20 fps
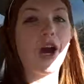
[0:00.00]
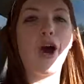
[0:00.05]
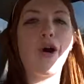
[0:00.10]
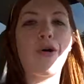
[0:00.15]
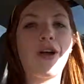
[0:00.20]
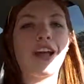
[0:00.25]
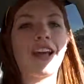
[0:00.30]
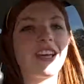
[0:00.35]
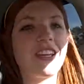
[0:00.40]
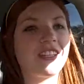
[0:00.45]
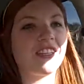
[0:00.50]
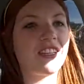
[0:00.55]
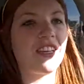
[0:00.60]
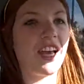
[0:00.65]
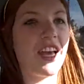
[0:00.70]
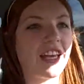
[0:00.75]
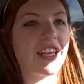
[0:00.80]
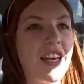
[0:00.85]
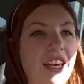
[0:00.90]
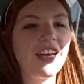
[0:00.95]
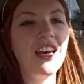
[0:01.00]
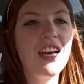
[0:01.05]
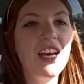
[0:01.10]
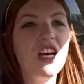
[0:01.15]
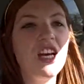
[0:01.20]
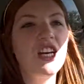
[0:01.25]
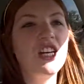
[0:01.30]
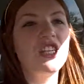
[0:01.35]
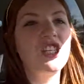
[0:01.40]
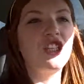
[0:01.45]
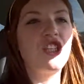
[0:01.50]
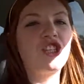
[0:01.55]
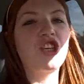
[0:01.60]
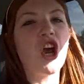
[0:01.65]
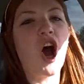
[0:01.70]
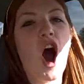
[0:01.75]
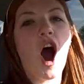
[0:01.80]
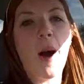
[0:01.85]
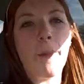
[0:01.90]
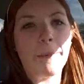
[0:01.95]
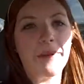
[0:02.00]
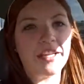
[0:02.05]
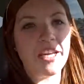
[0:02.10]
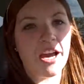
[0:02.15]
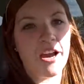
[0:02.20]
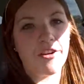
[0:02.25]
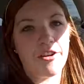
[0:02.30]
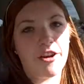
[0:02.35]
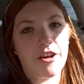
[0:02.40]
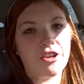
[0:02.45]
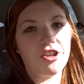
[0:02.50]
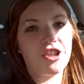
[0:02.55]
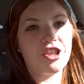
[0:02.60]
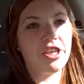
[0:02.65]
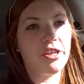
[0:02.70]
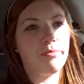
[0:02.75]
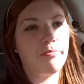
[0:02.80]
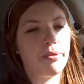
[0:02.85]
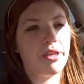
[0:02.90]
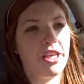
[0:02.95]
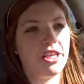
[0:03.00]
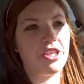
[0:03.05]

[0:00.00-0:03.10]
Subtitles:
Oh, and I get to, like, chomp down on cheese.